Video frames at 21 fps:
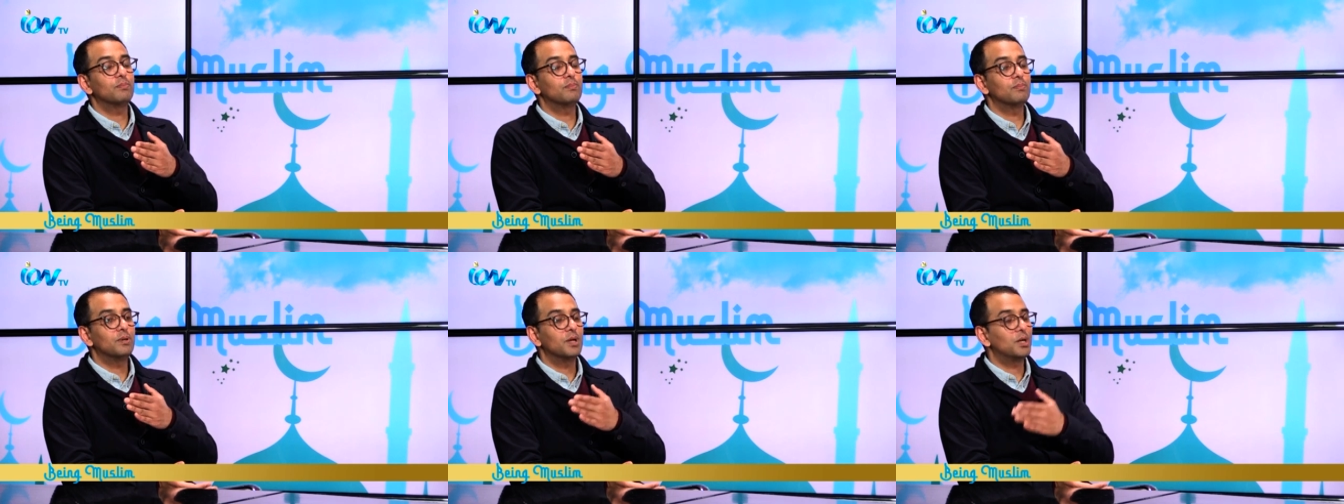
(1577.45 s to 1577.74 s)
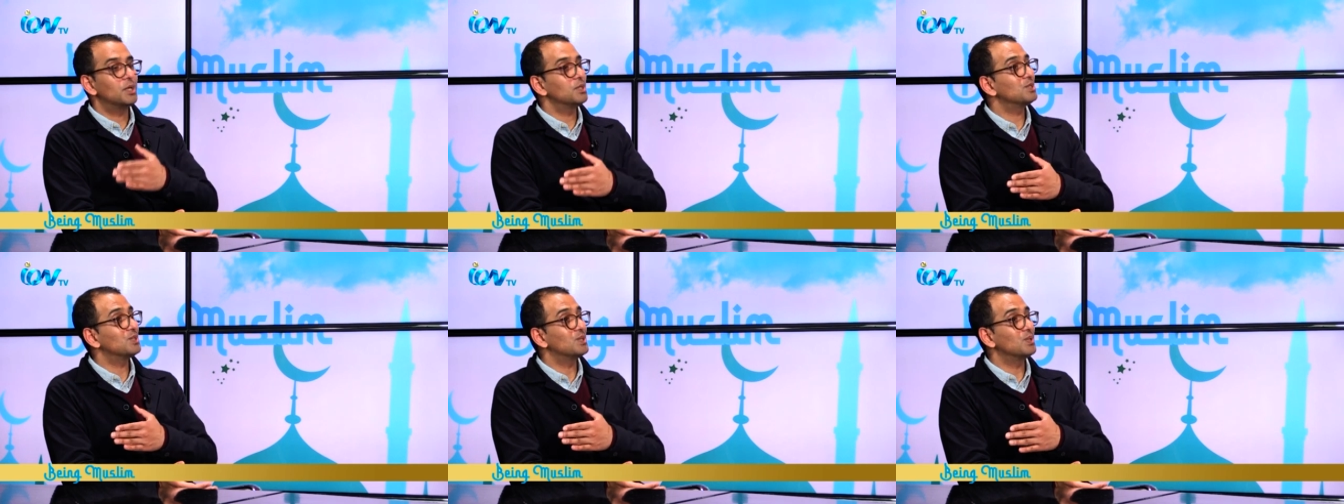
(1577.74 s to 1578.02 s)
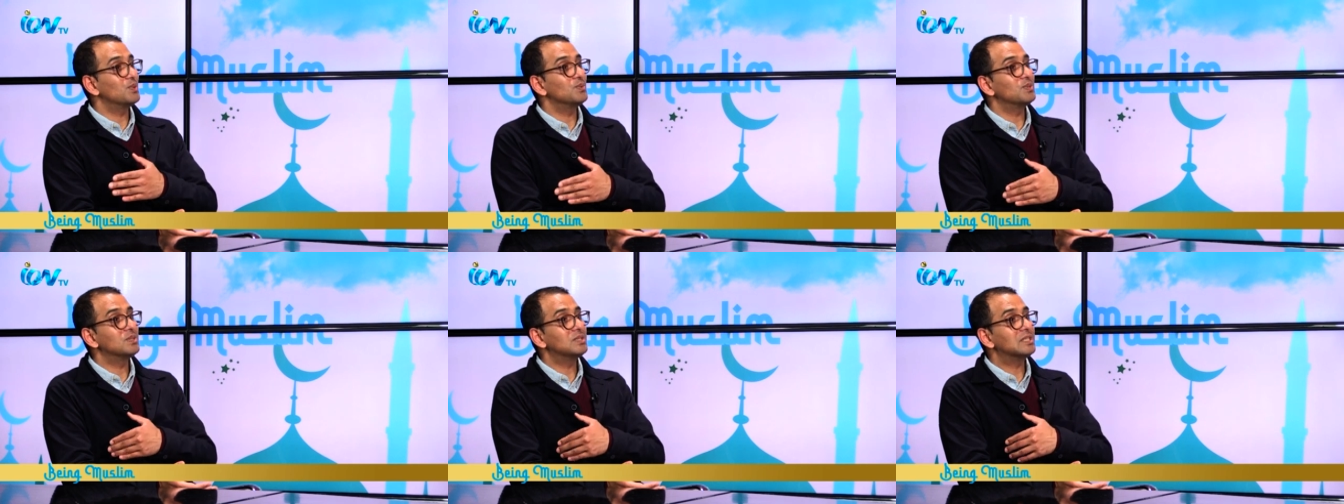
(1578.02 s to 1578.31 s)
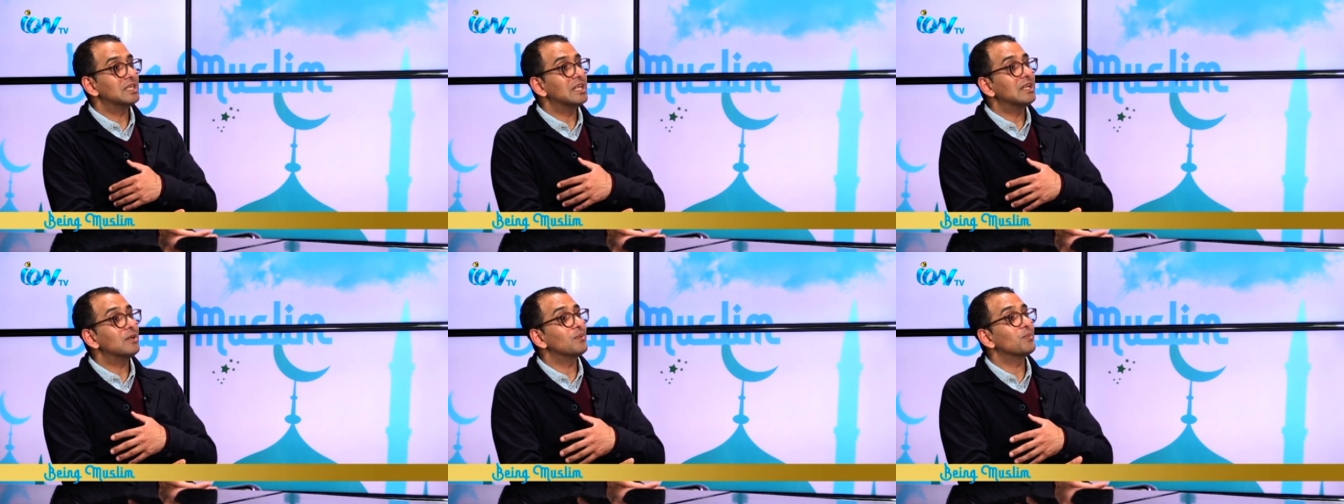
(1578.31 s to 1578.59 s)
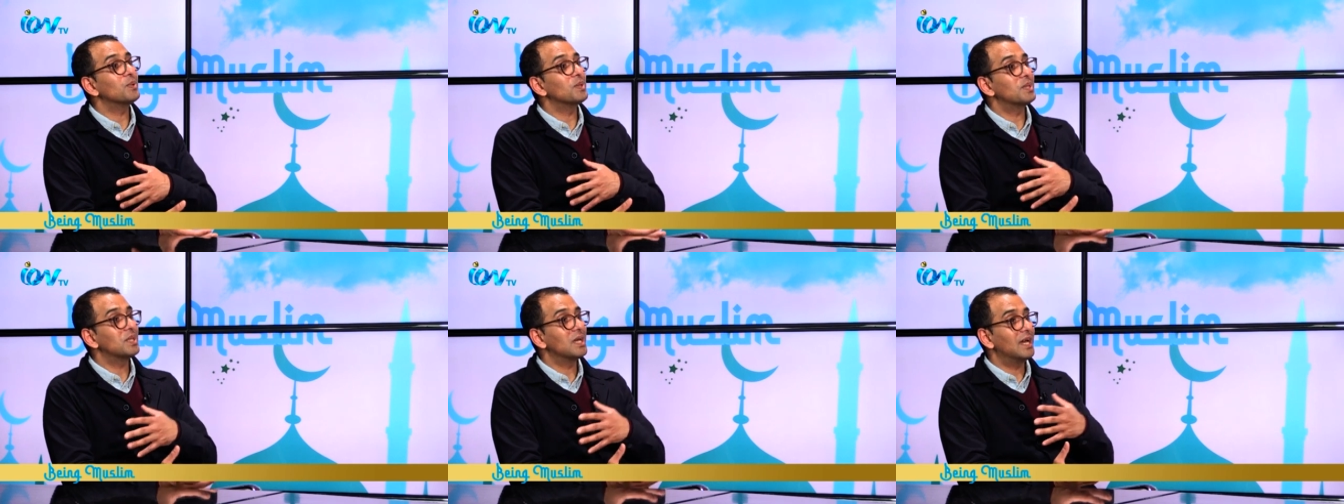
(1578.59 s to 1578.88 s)
person who's dealing
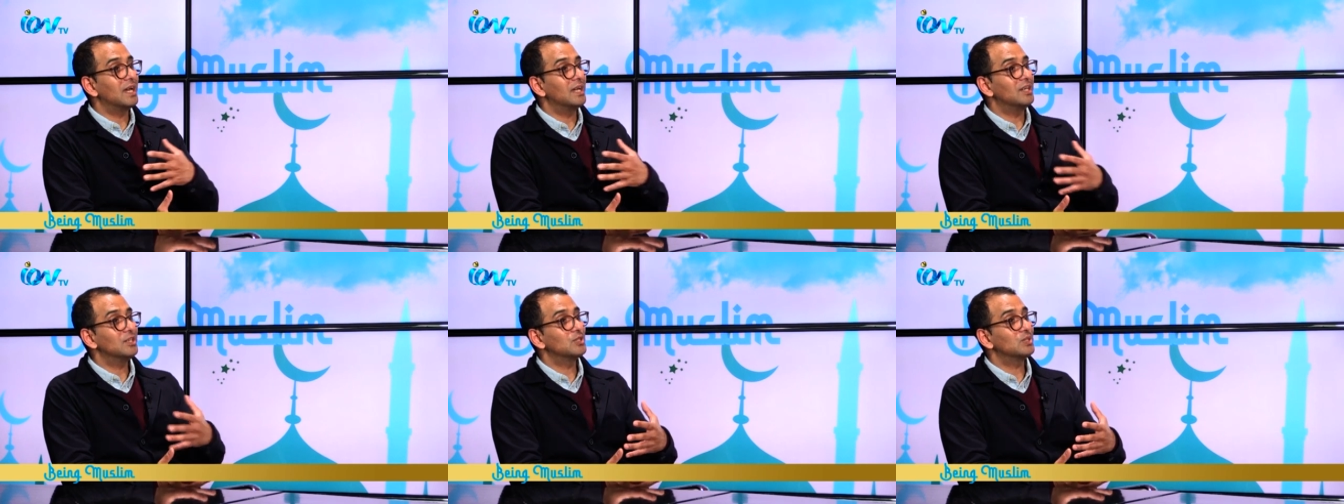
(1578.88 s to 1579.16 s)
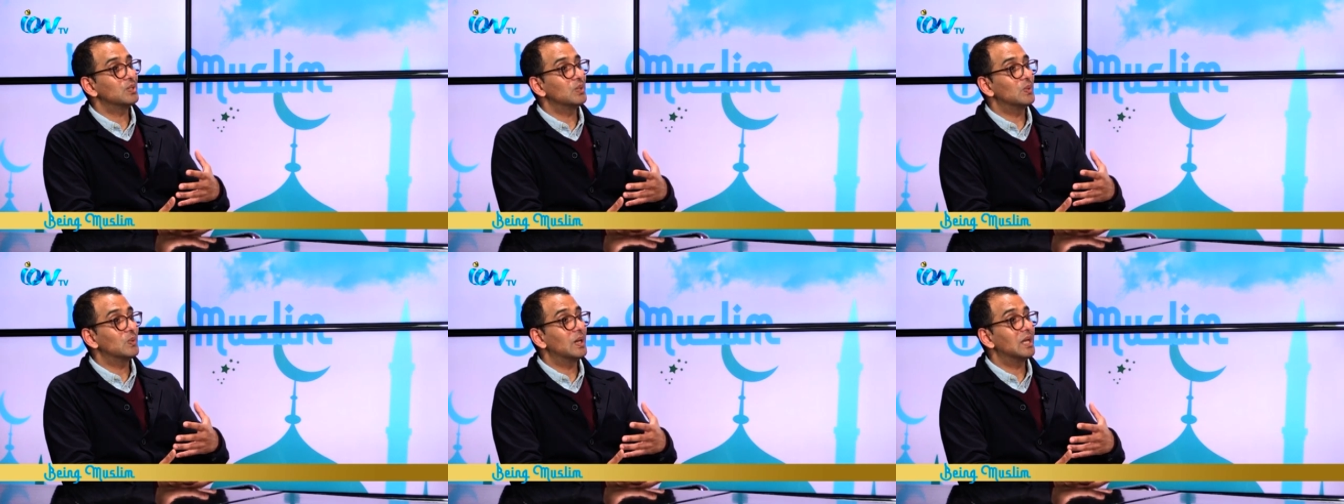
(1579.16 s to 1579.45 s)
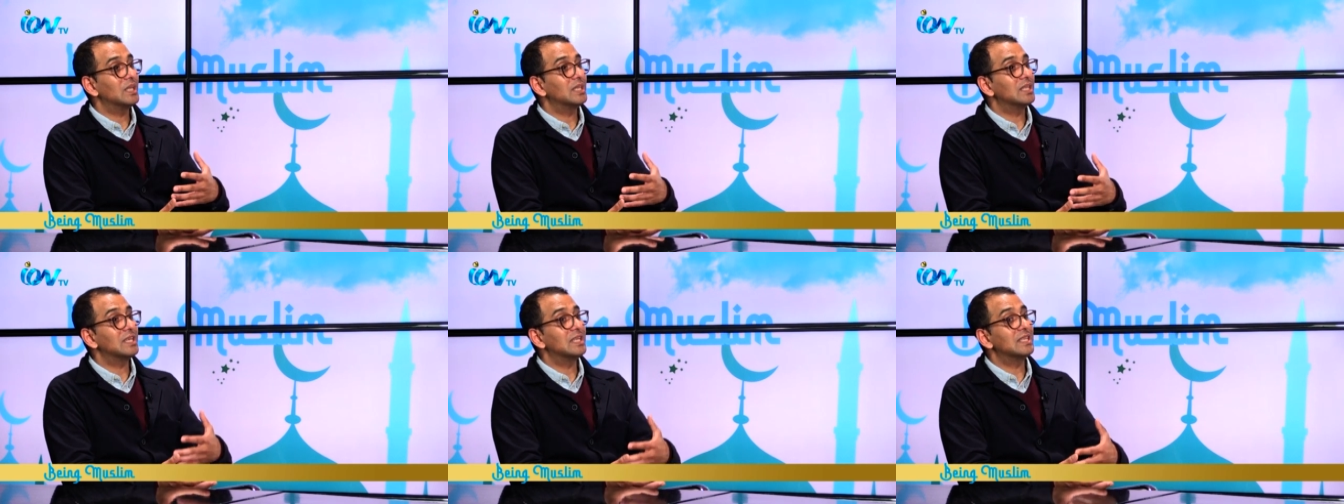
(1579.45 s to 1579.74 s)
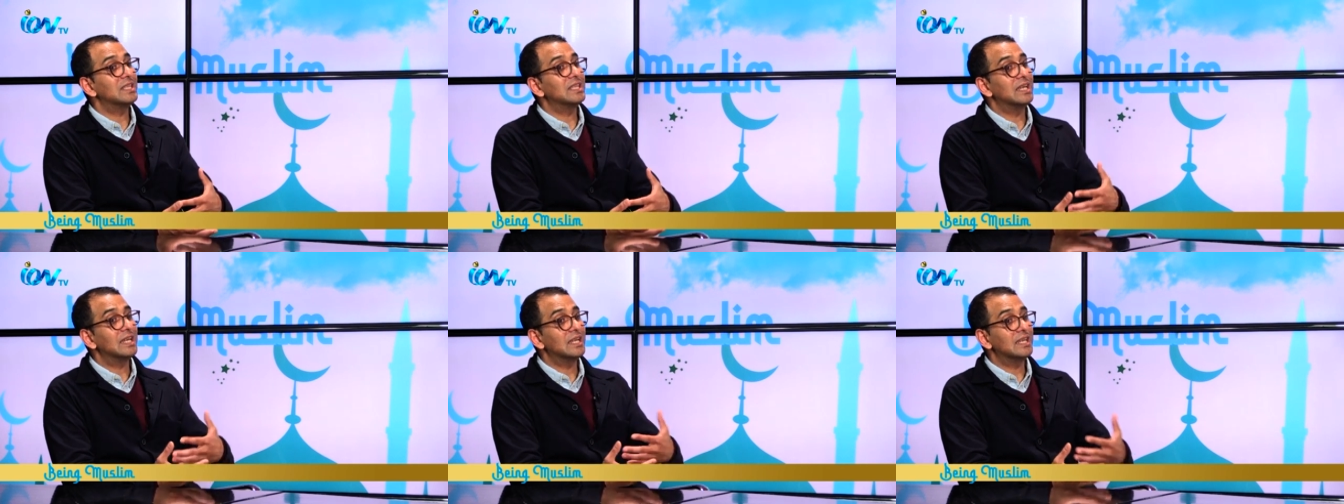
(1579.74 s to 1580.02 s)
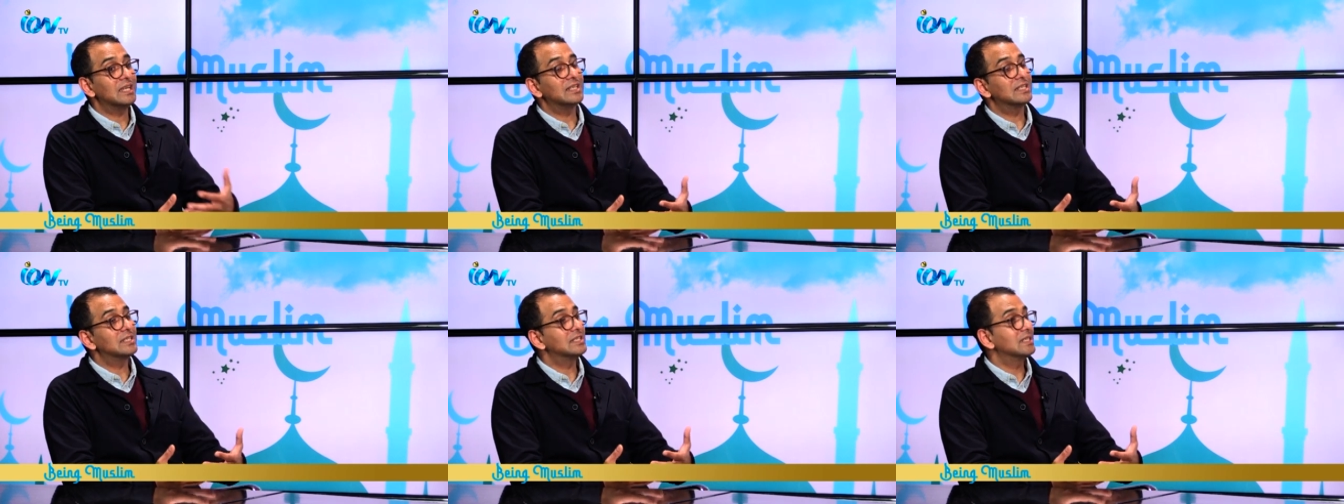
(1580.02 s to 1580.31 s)
with that issue, and then they
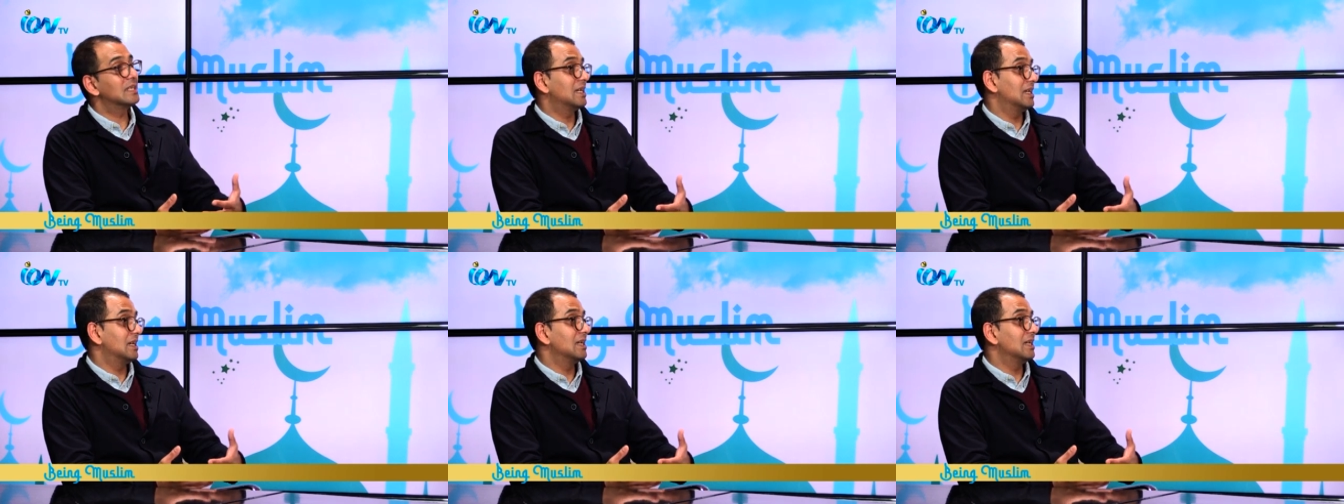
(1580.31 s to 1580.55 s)
can